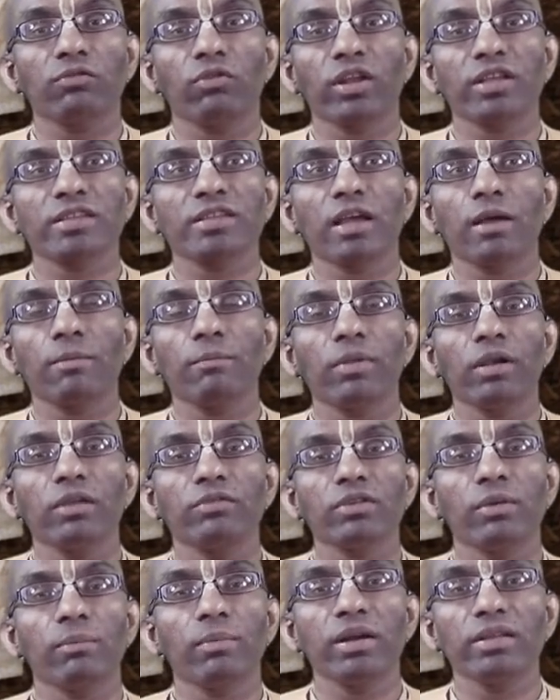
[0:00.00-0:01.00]
For example,
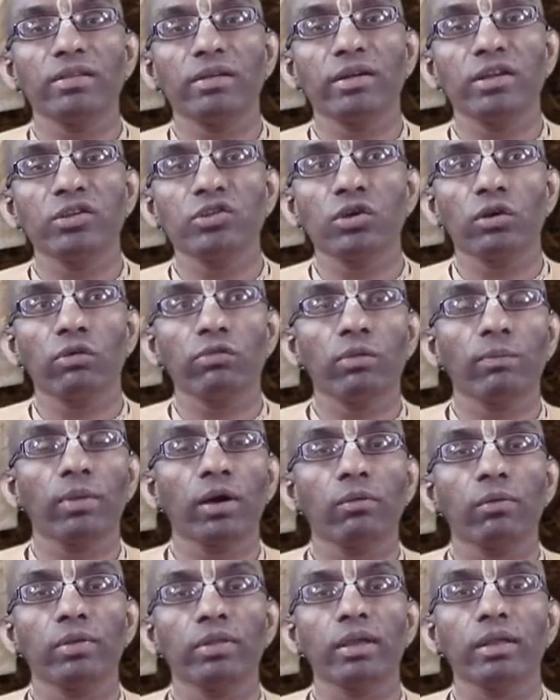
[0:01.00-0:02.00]
if somebody is a teacher of the
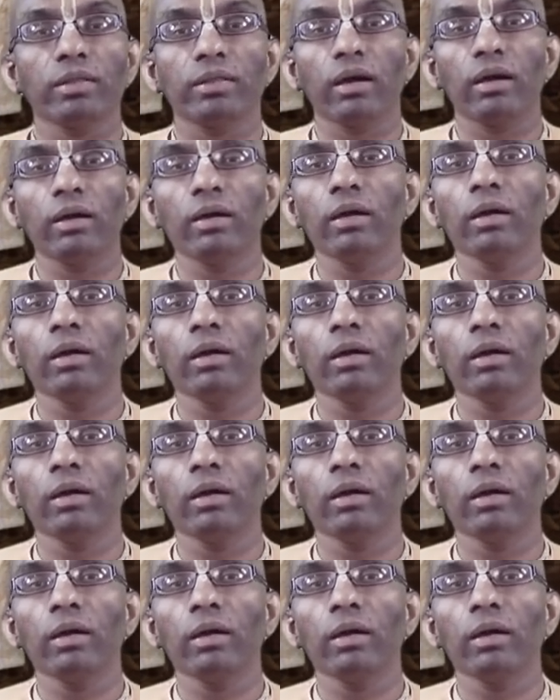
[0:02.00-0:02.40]
Bhagavad Gita,